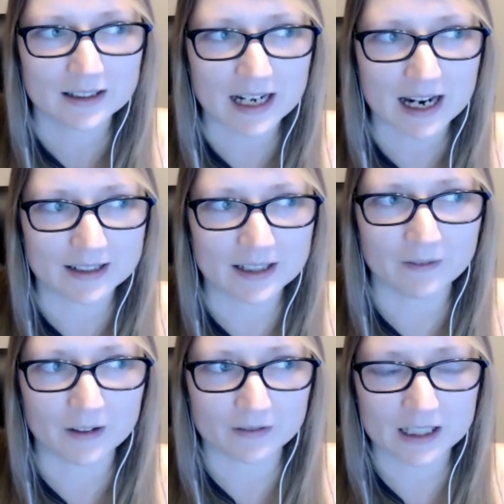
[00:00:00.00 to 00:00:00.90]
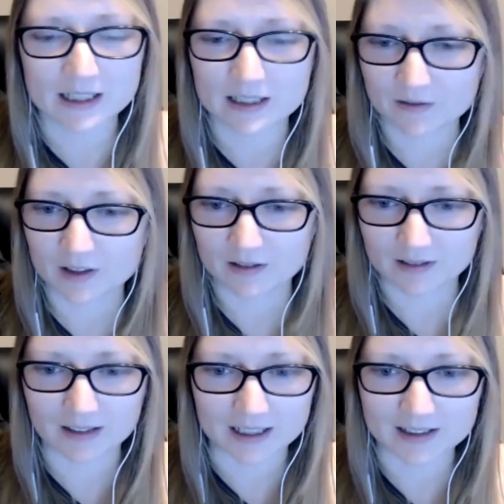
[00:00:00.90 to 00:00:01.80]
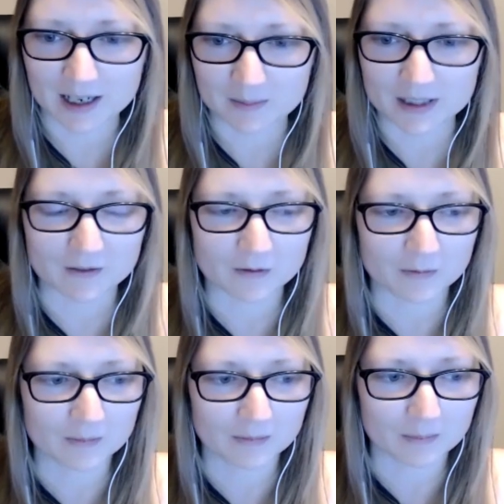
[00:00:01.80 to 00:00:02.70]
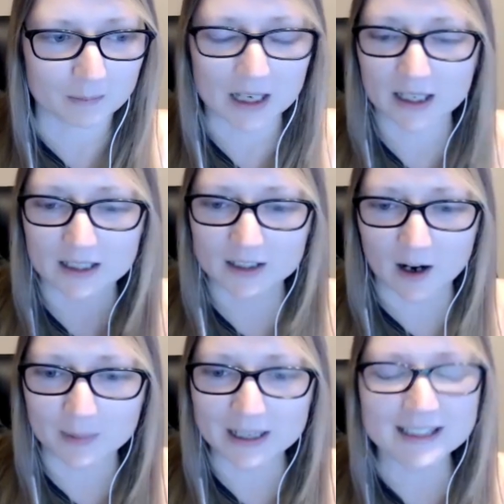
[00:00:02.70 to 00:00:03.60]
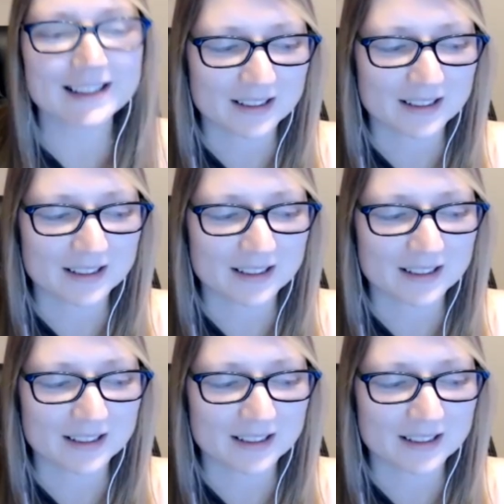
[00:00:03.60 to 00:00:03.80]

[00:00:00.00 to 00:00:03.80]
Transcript: ten to fifteen different, like, types of bucket topics.